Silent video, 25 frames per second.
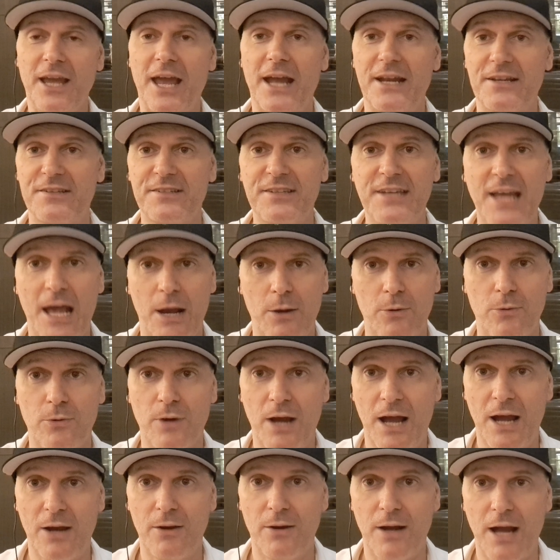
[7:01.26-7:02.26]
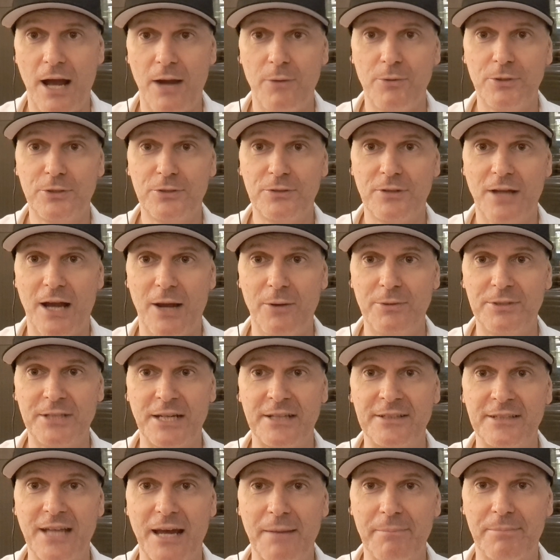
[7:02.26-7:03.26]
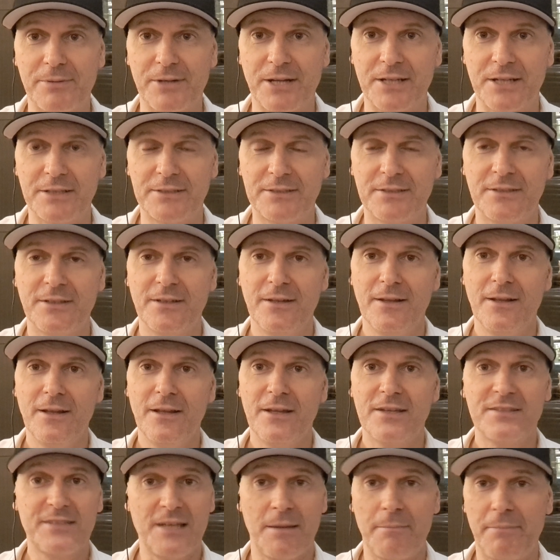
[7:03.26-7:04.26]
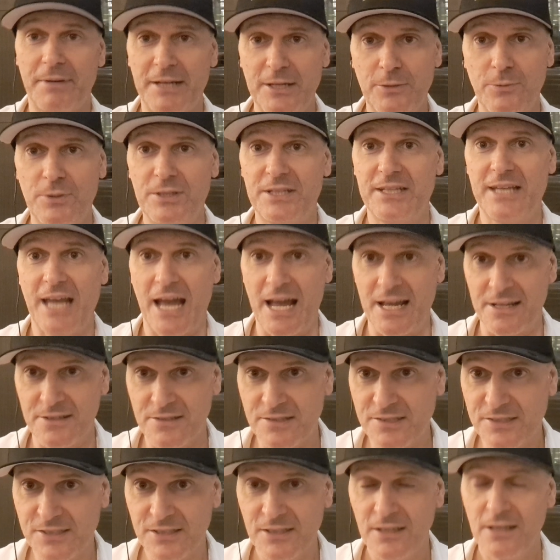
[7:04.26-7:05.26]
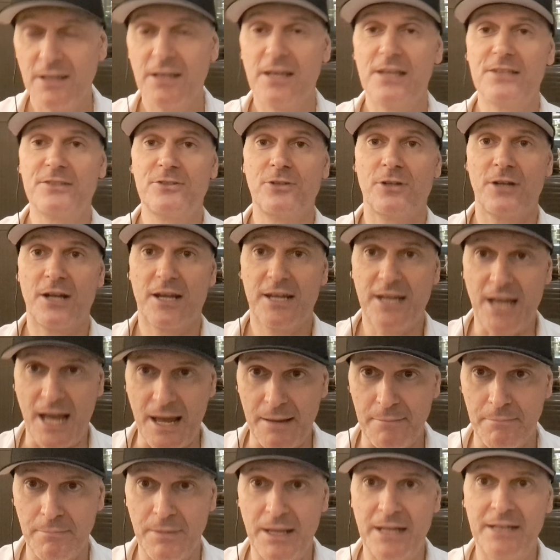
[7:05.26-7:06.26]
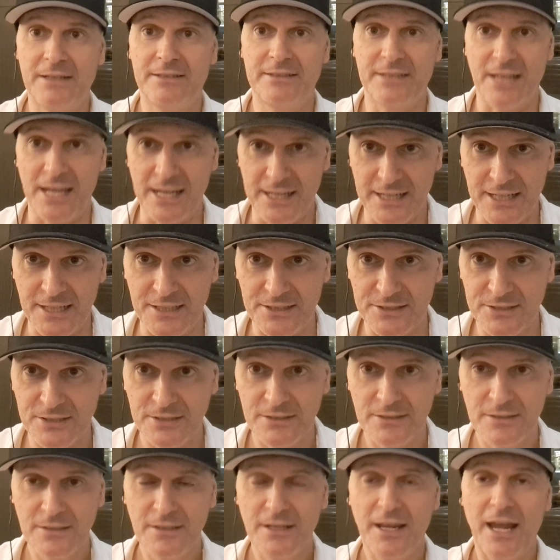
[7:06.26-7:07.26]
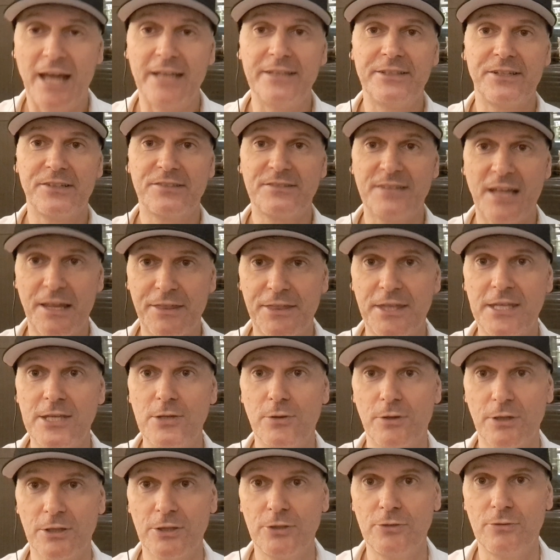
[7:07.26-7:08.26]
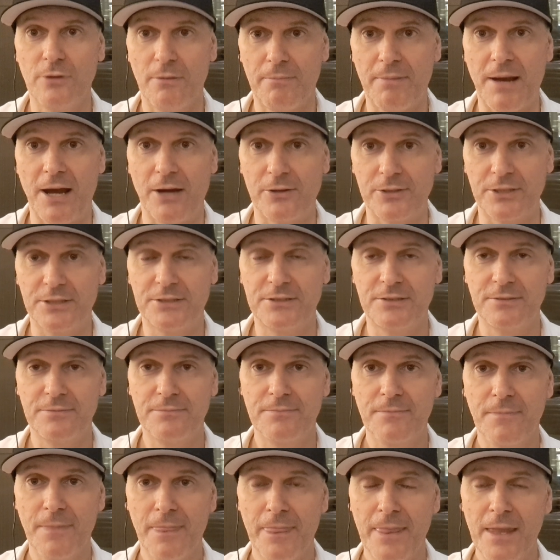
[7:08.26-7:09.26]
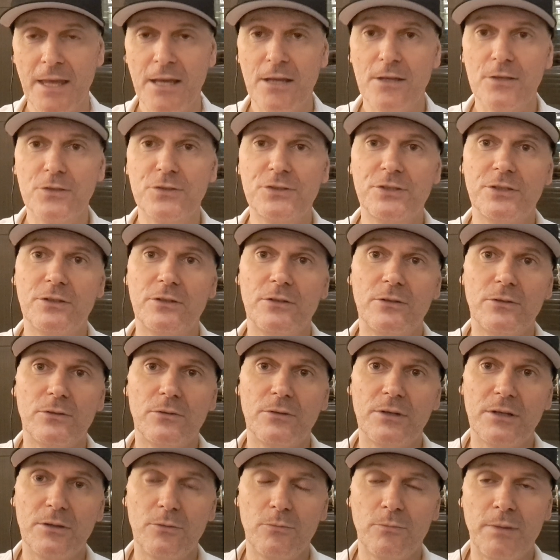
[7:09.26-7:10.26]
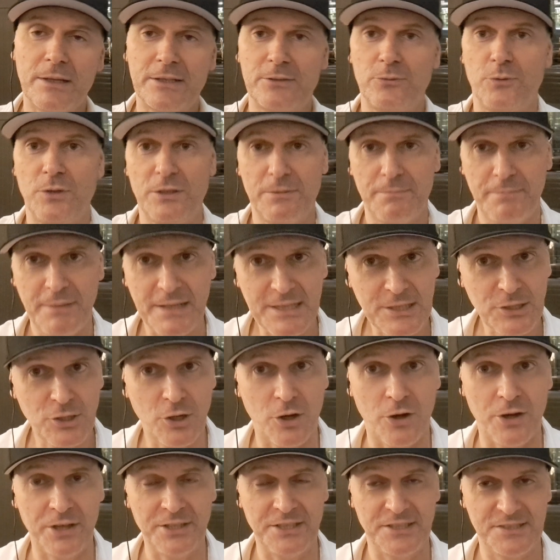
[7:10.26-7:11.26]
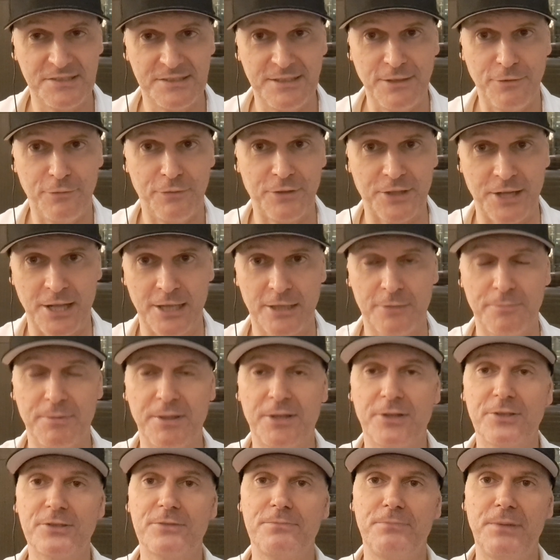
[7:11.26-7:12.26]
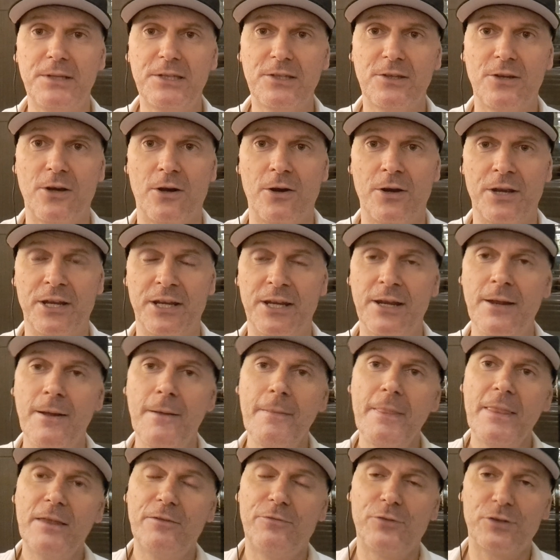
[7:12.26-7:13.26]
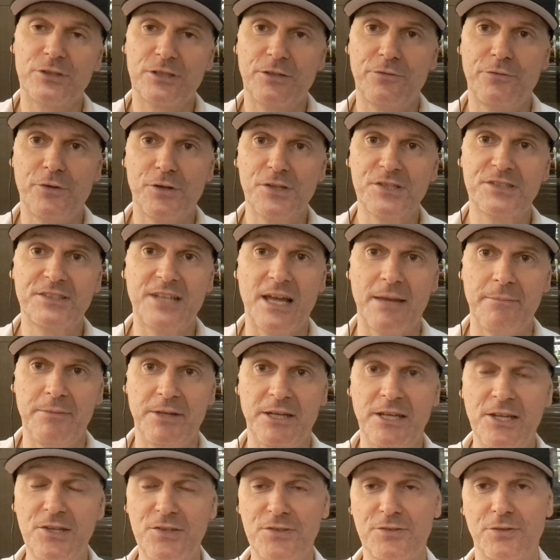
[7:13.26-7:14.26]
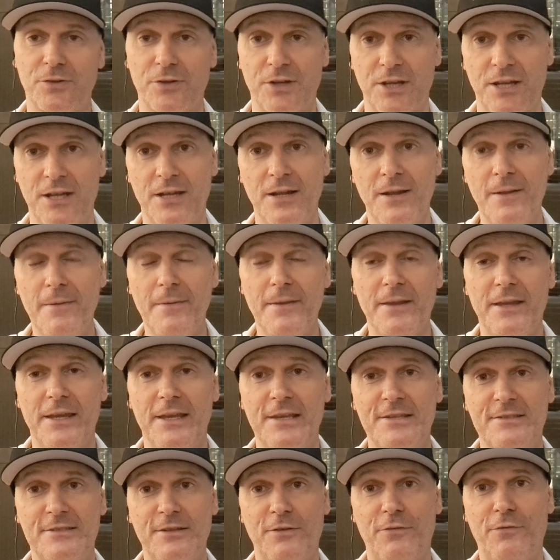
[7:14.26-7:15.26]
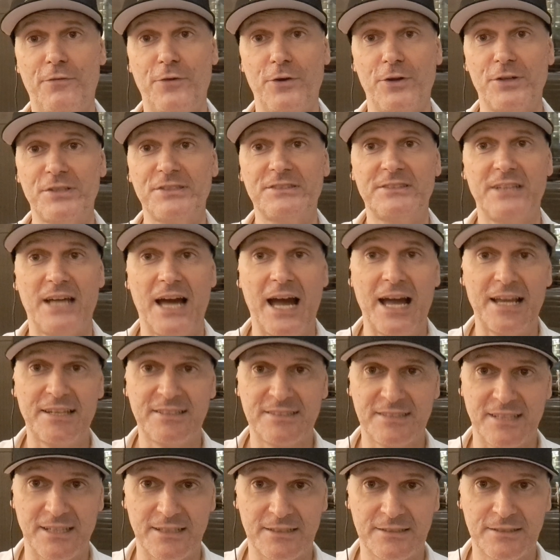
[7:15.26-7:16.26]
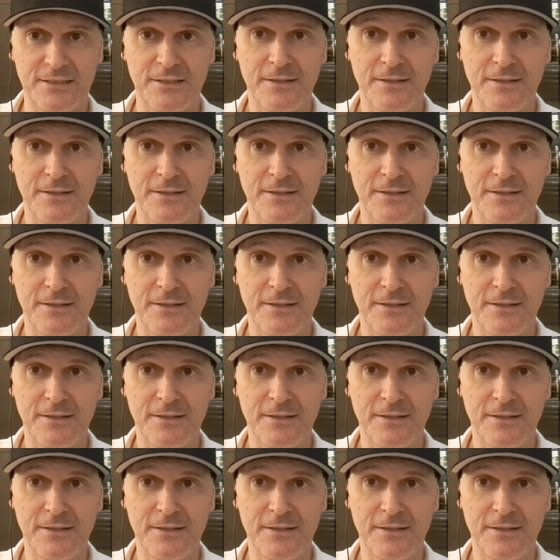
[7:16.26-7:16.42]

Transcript: and see how it ends up, right? Somebody with guns is gonna come and take it, and there is nothing you can do about it. So, but with Bitcoin is different, because Bitcoin, for the first time in history, is the first asset